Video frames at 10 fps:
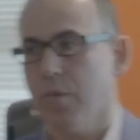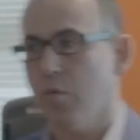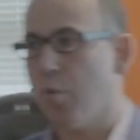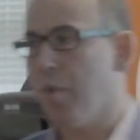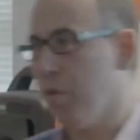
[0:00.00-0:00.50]

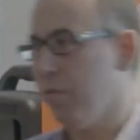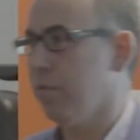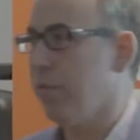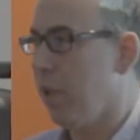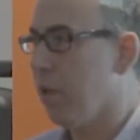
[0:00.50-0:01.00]
or
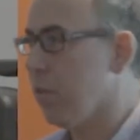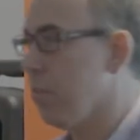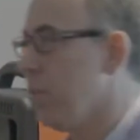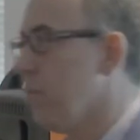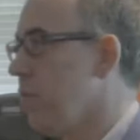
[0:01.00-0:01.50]
both, depending on the
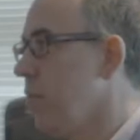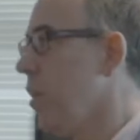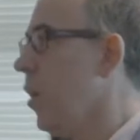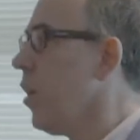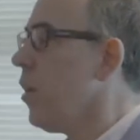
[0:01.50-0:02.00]
business.
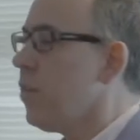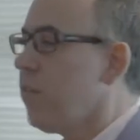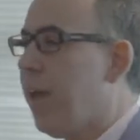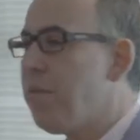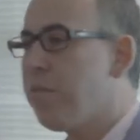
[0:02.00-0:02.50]

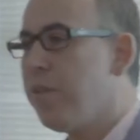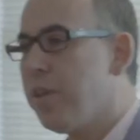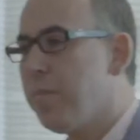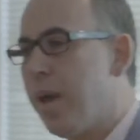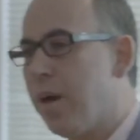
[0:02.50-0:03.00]
So have a
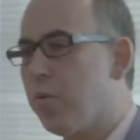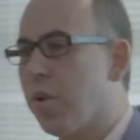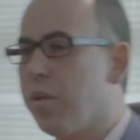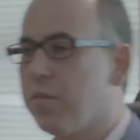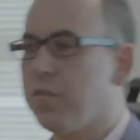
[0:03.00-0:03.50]
think about what
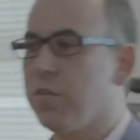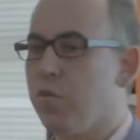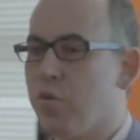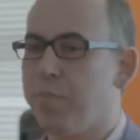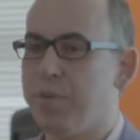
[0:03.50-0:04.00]
it is that
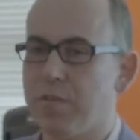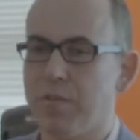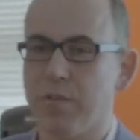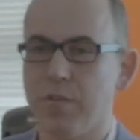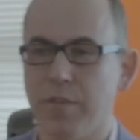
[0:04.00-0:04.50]
your
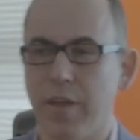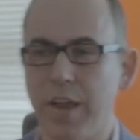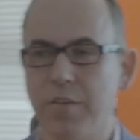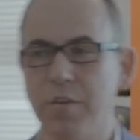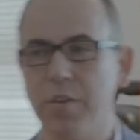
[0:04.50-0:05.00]
business
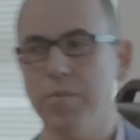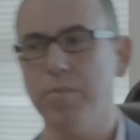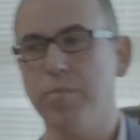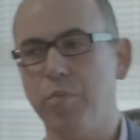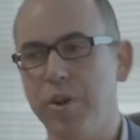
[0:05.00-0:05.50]
actually
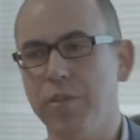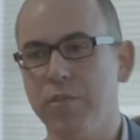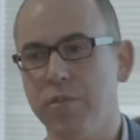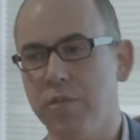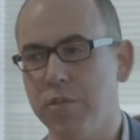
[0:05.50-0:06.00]

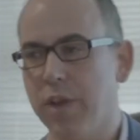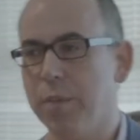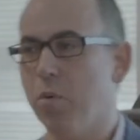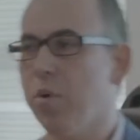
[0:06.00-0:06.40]
brings to the table.